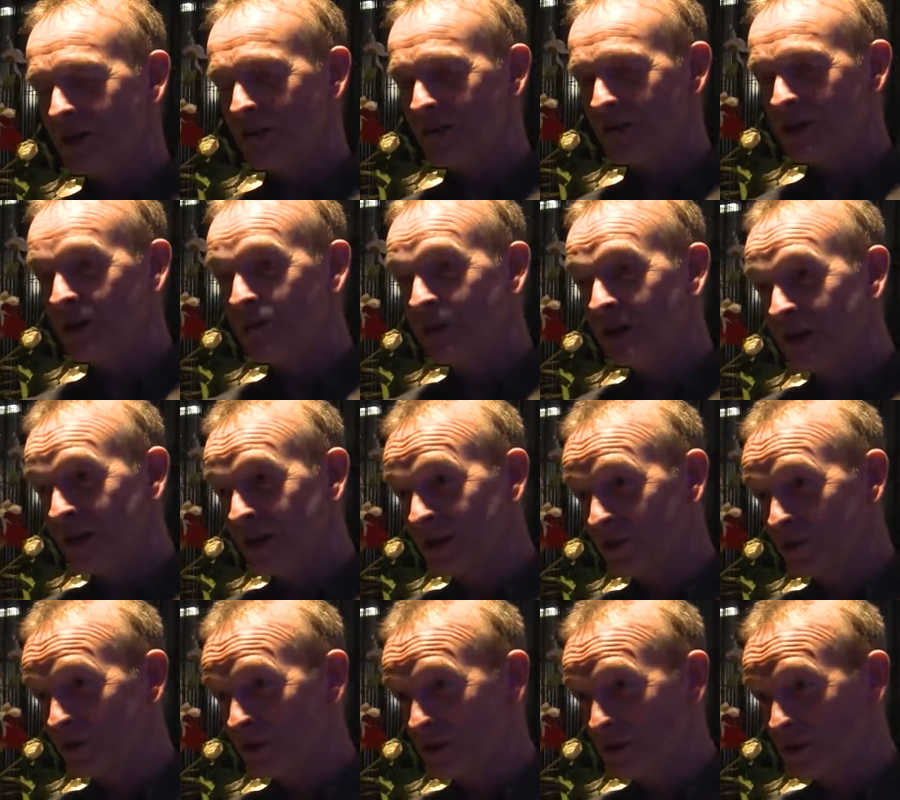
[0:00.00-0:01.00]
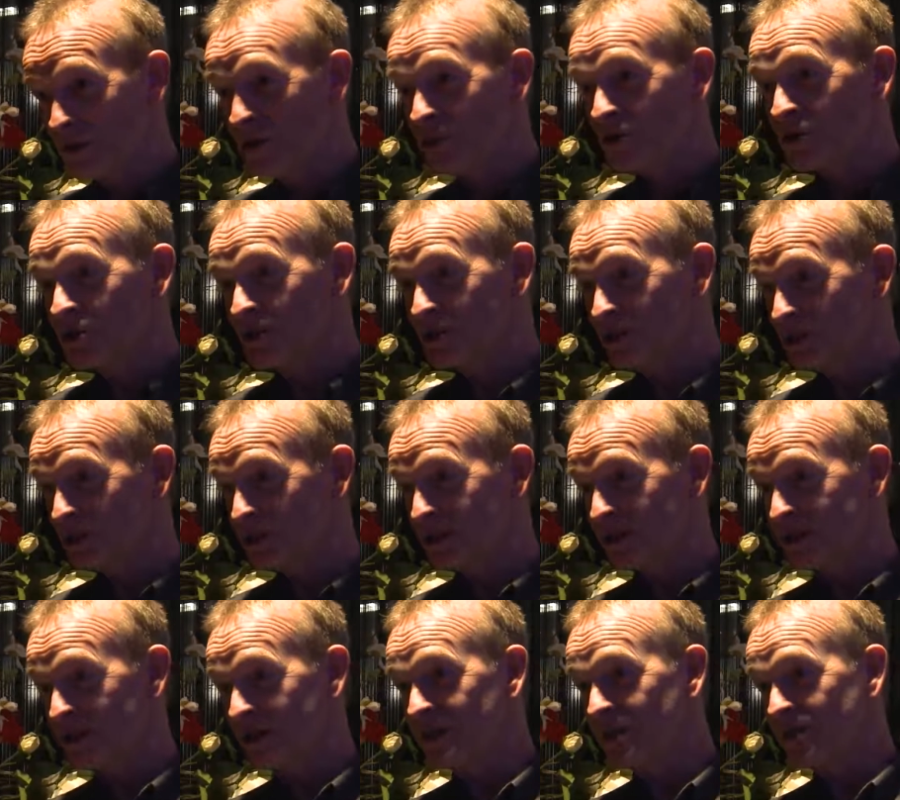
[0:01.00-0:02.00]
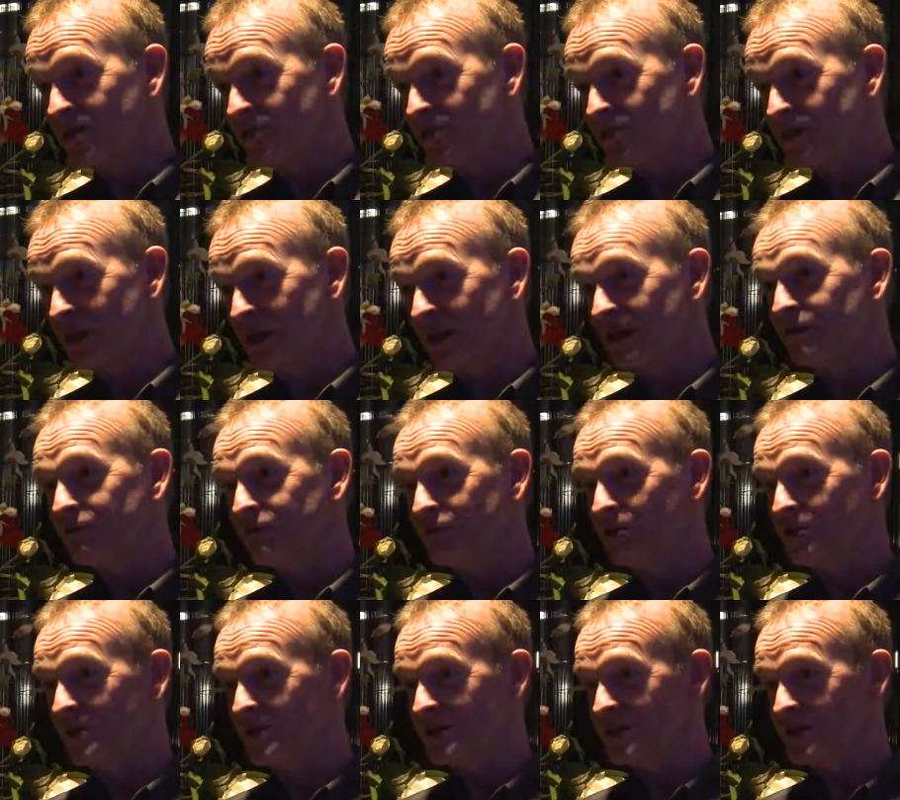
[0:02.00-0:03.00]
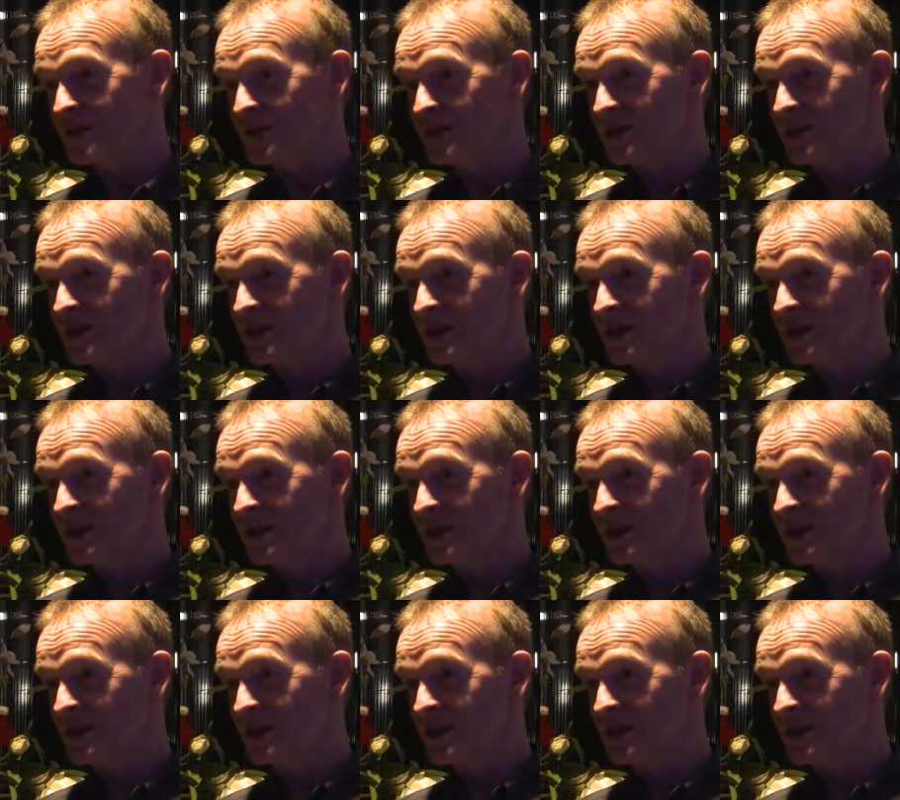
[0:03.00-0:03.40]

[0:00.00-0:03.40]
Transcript: people that would use such an in silico trial from INSIST